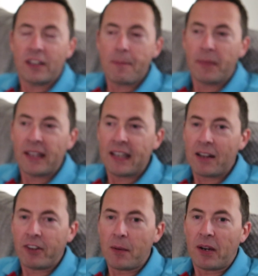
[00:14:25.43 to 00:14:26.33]
they didn't bleed
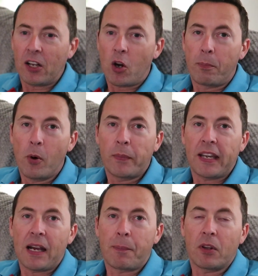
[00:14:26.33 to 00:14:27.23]
have any, but I got
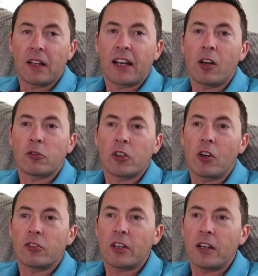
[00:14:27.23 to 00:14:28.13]
pumpkin apple and I also
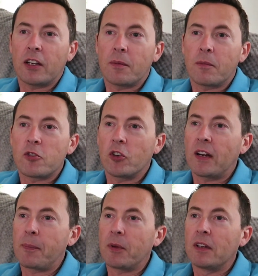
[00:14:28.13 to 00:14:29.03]
got
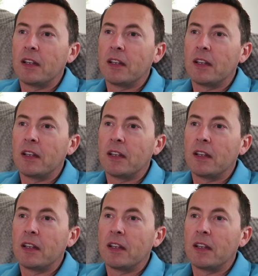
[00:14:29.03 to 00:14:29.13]
sugared apple.